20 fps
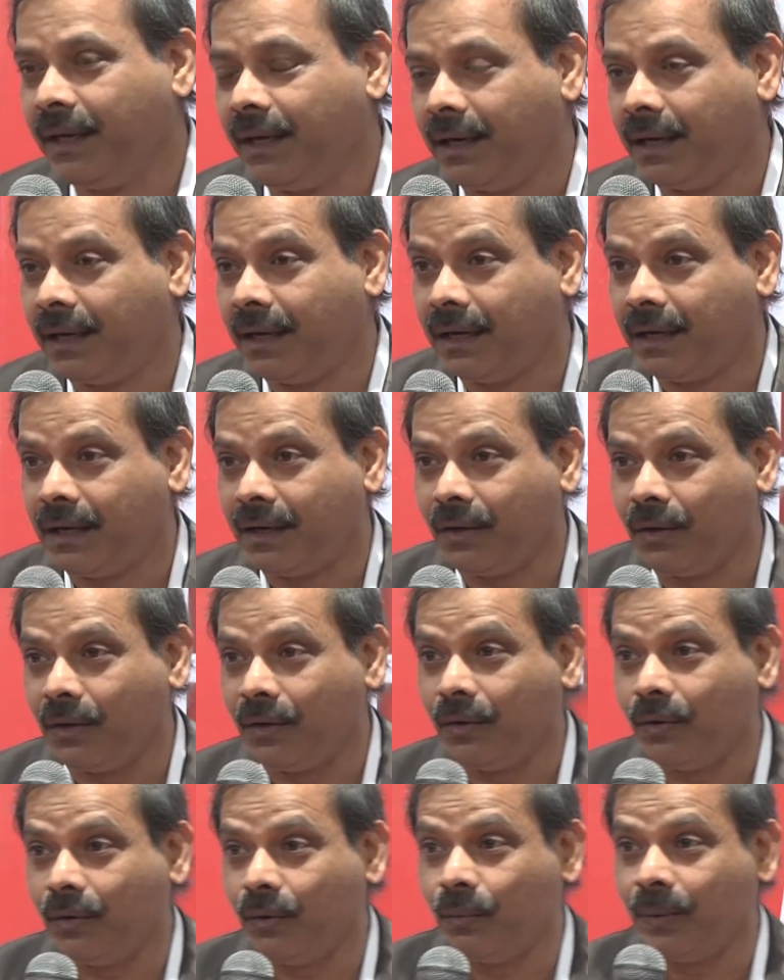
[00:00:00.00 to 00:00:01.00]

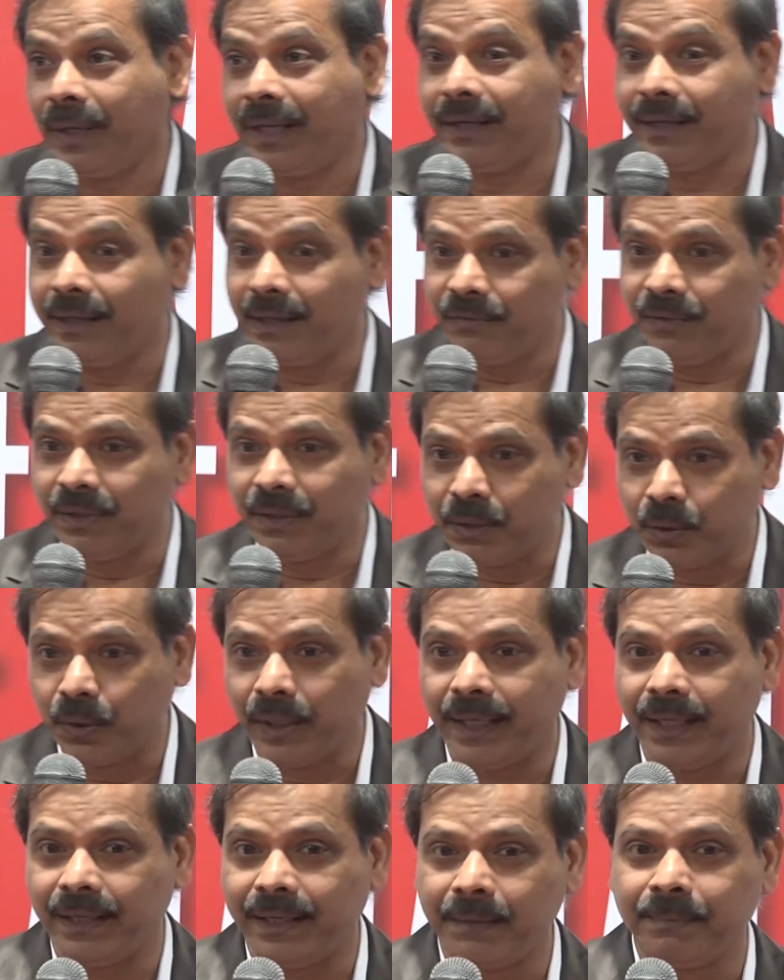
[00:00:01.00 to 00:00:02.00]
Well, even
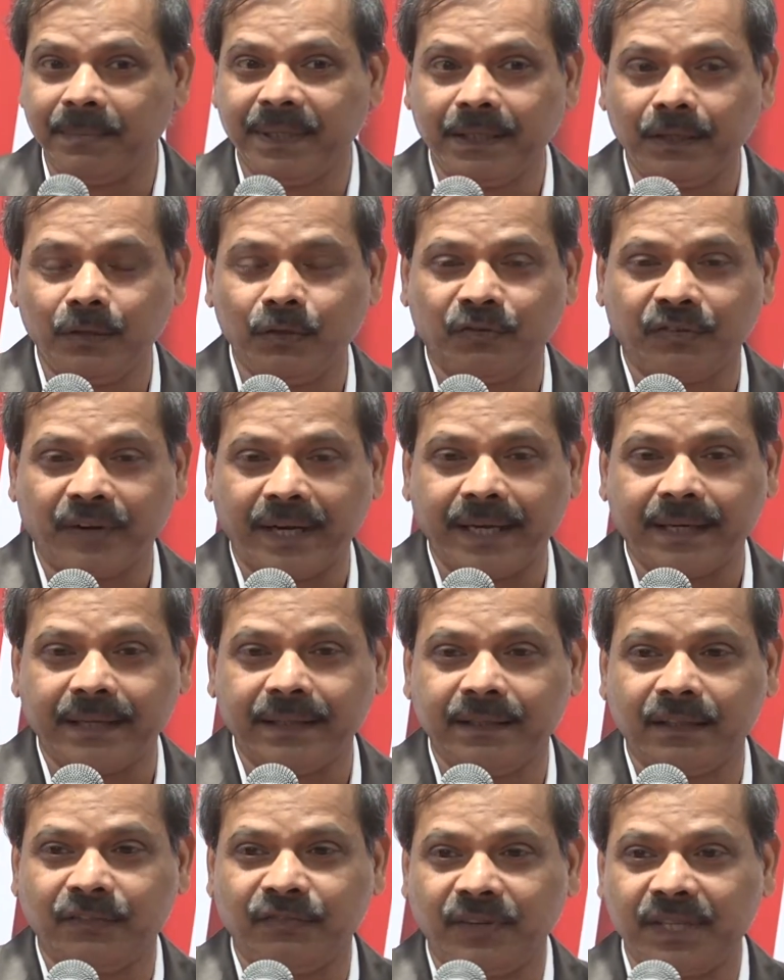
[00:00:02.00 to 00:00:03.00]
today, let me tell you frankly,
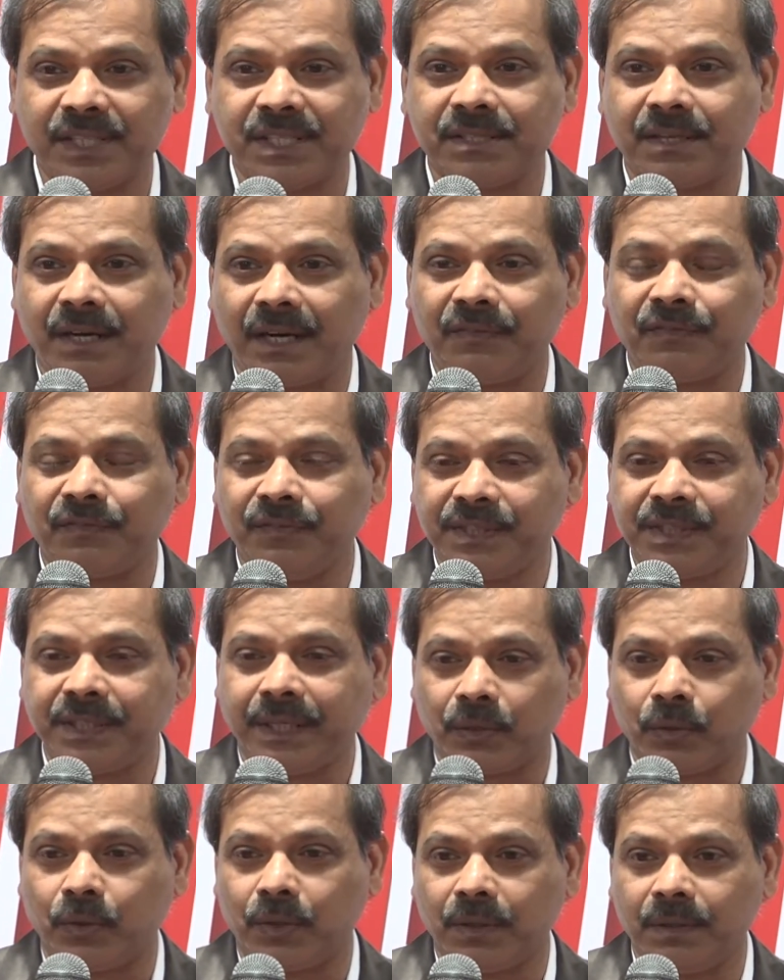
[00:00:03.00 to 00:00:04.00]
the first draft which
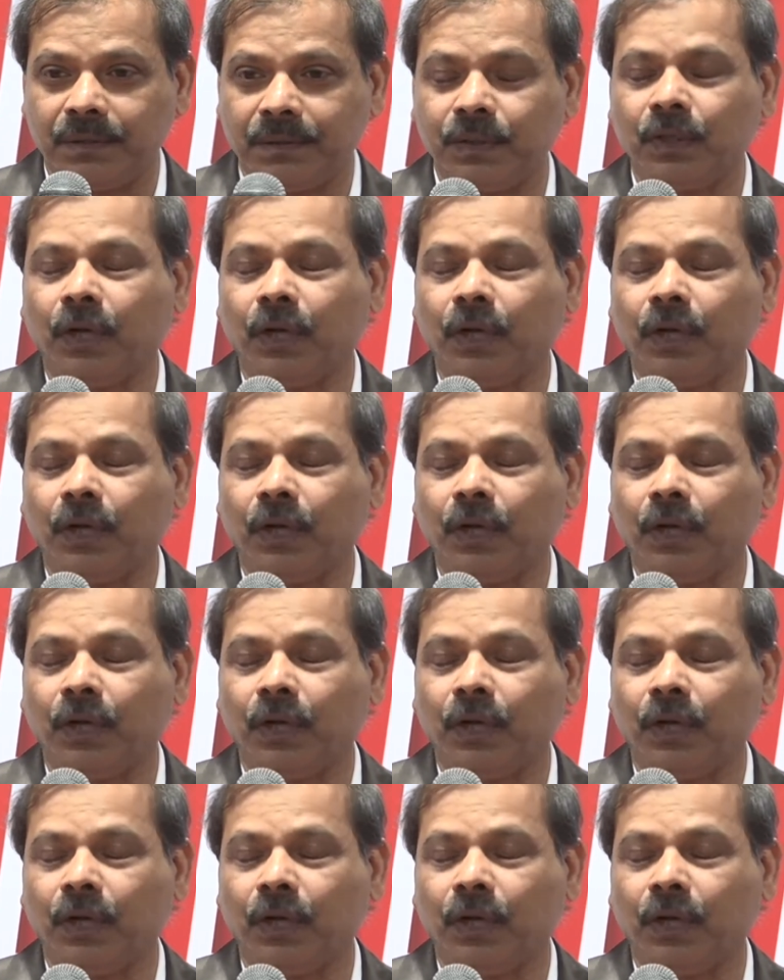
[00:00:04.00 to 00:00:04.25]
I wrote,